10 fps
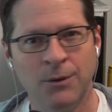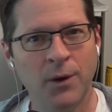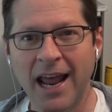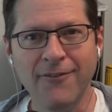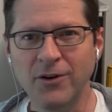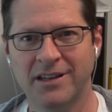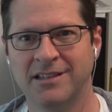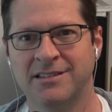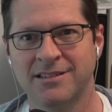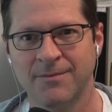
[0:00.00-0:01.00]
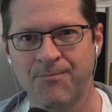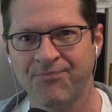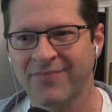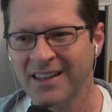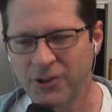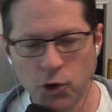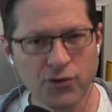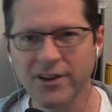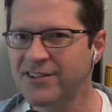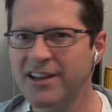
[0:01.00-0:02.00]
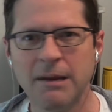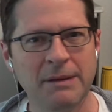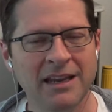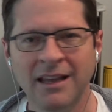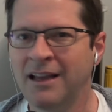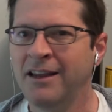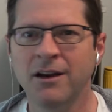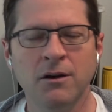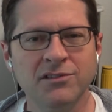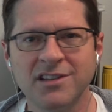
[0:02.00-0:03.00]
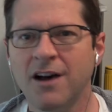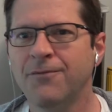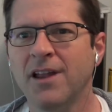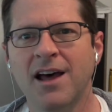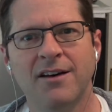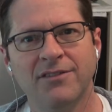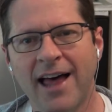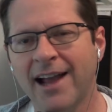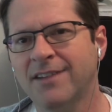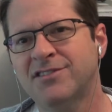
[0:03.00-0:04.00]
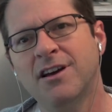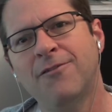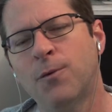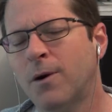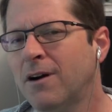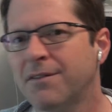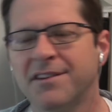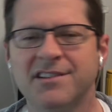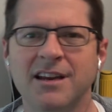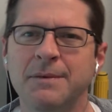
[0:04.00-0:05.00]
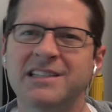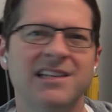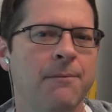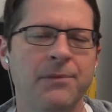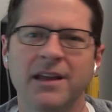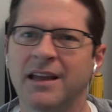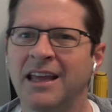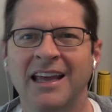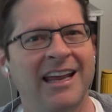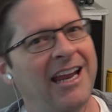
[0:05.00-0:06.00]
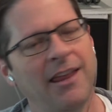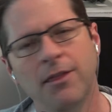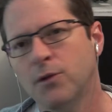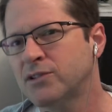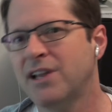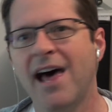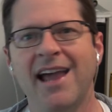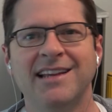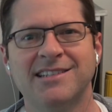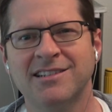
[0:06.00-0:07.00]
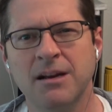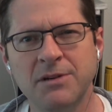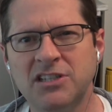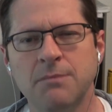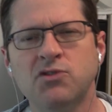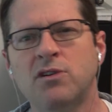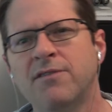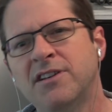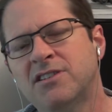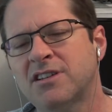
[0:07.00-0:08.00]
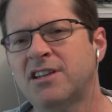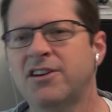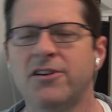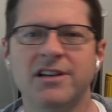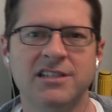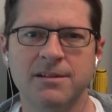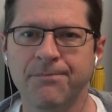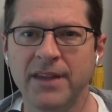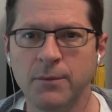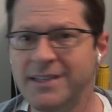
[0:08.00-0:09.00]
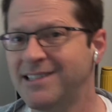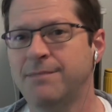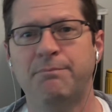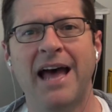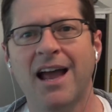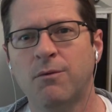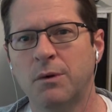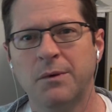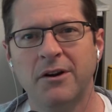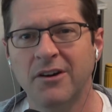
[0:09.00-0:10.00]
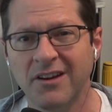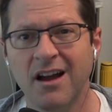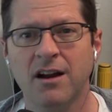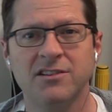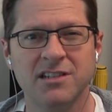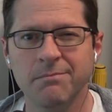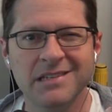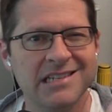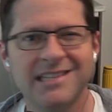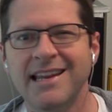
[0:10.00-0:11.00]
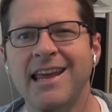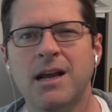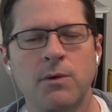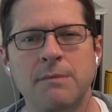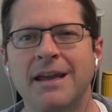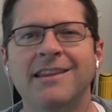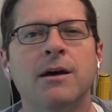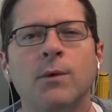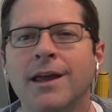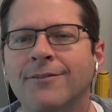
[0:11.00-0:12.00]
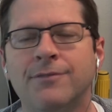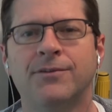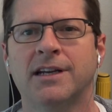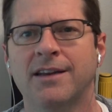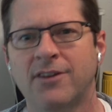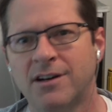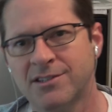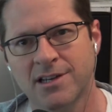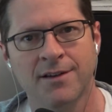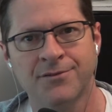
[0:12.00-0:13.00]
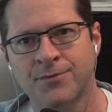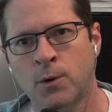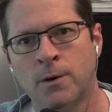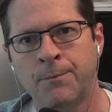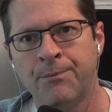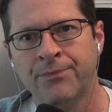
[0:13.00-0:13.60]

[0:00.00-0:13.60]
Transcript: Whatever it is. Usually it's going to be, you know, self-love, lack of self-worth. It's going to be something in those lines. It's going to be some sort of insecurity, something we did back when we were younger, some mistake we made that we haven't forgiven ourselves for.